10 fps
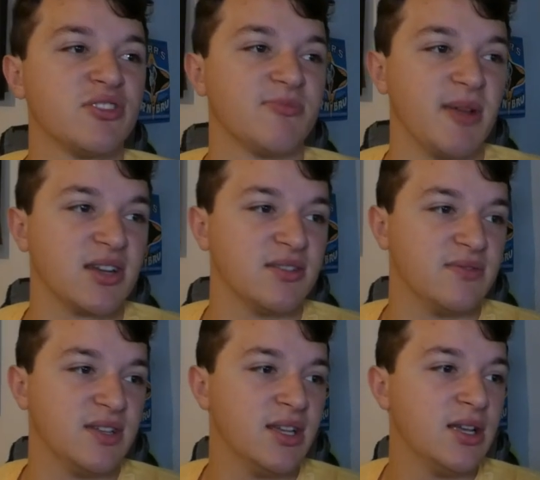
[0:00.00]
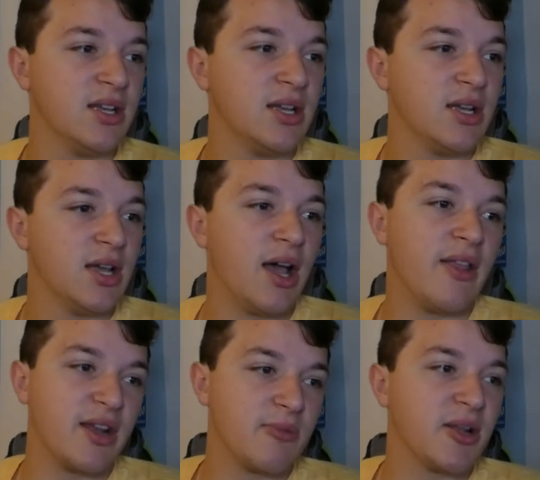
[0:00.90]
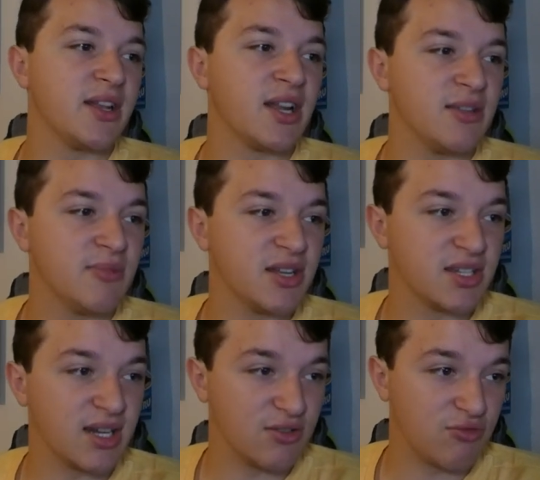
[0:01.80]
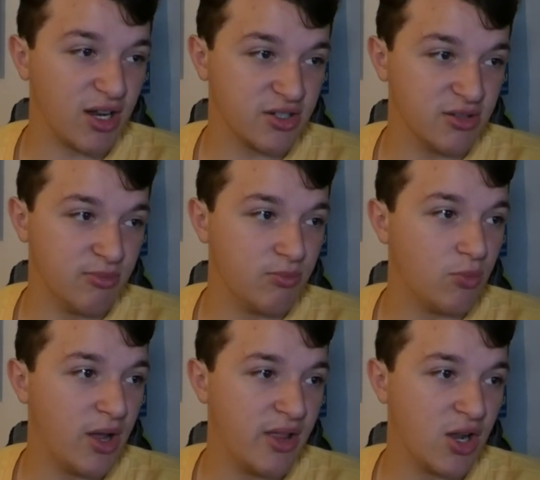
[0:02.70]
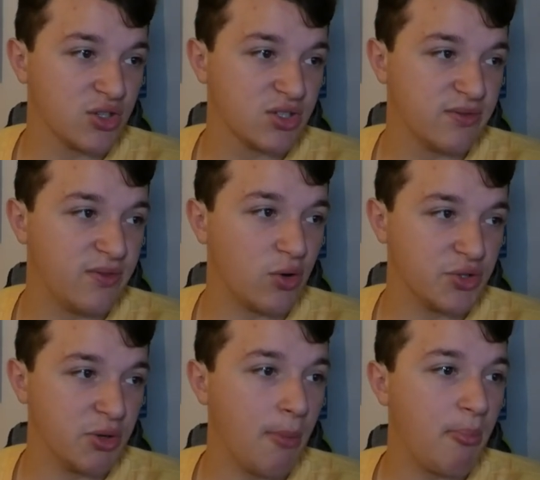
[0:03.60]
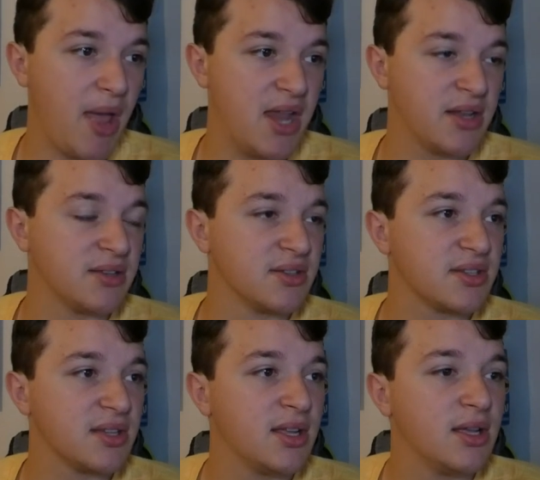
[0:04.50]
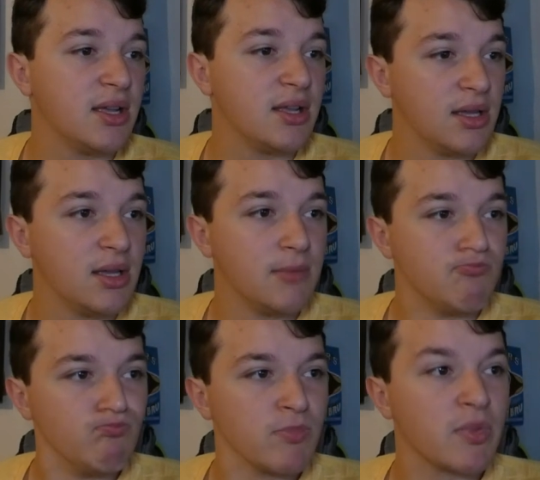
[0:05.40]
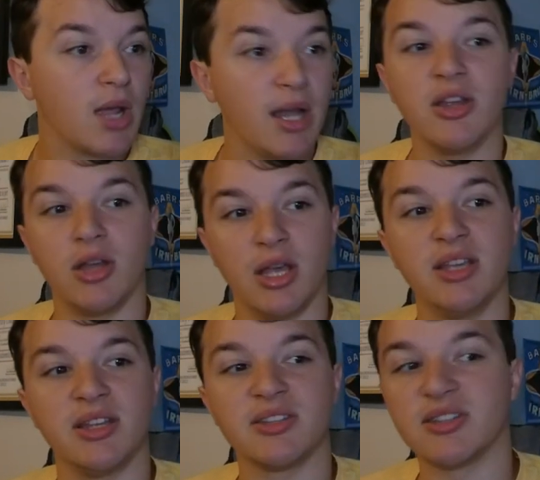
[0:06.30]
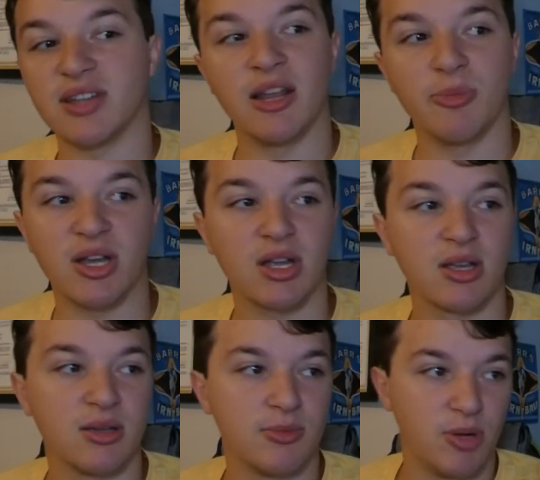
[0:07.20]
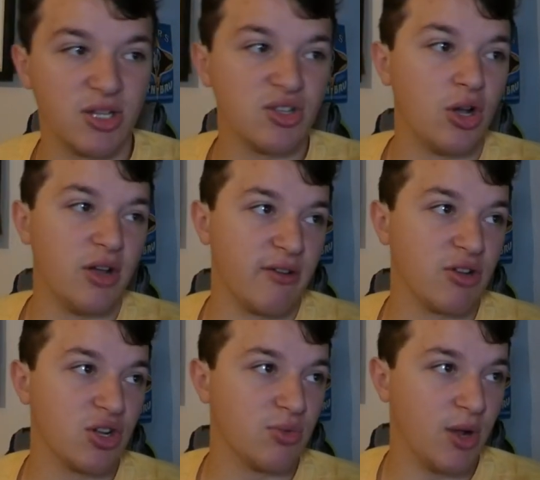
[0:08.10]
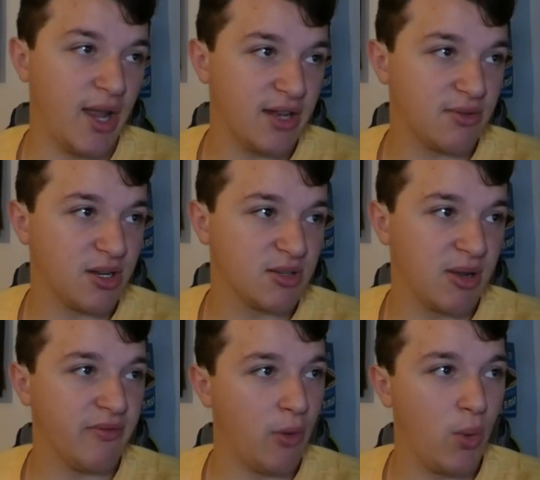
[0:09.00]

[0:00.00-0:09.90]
respectively. And then he played 90 minutes against Wrexham, where they lost 4-2 on pens. He is a centre-back, but he's not a very good one, hence why he's playing for